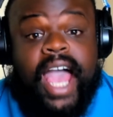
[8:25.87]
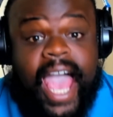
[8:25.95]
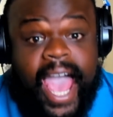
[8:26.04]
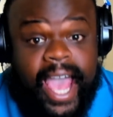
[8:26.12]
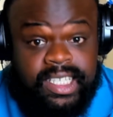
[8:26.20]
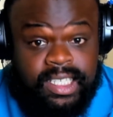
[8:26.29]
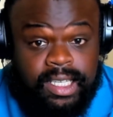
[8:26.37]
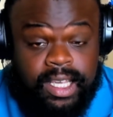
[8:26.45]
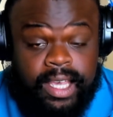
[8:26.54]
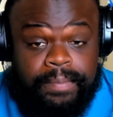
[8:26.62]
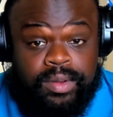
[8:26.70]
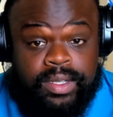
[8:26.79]
as
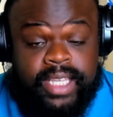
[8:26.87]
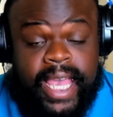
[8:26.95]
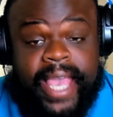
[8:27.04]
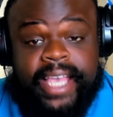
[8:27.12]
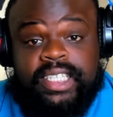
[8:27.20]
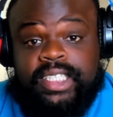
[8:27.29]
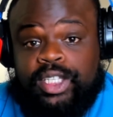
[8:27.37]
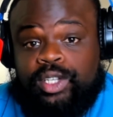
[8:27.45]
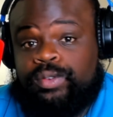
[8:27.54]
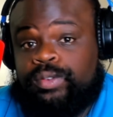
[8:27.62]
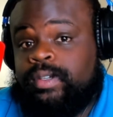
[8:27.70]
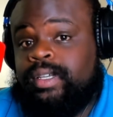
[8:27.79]
it pertains
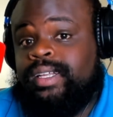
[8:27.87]
to